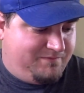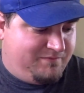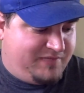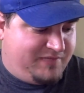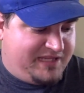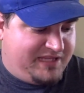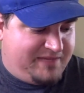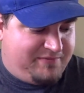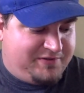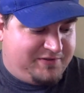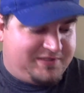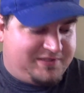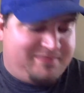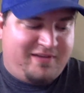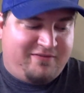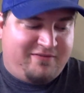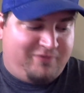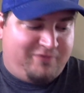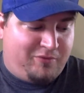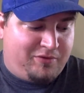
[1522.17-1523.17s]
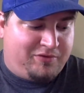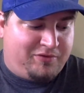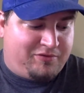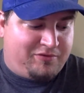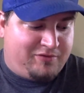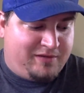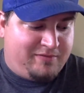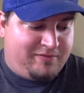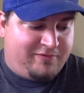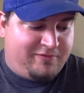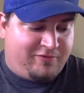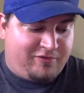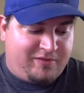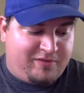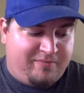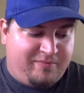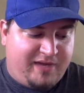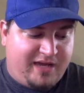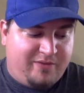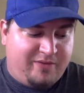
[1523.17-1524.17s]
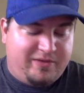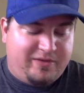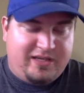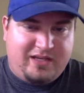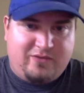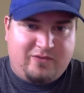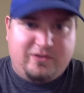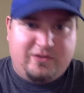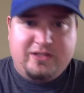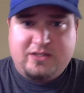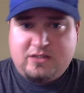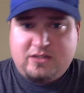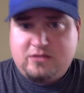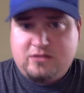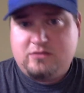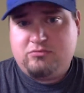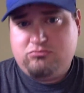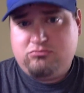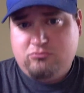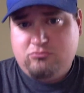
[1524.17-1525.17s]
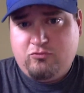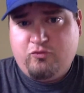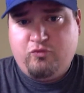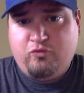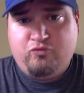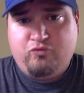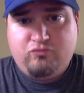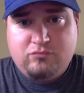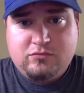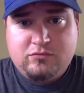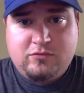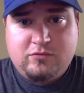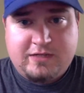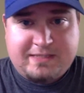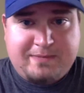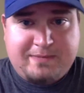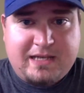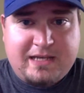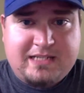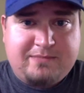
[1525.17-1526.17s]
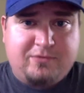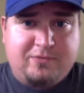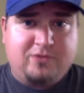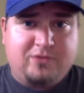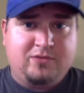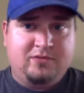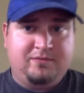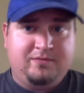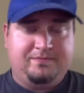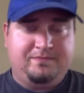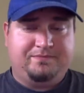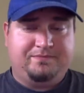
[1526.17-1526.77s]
But that puts him at 4-3 before the bye week, which respectable,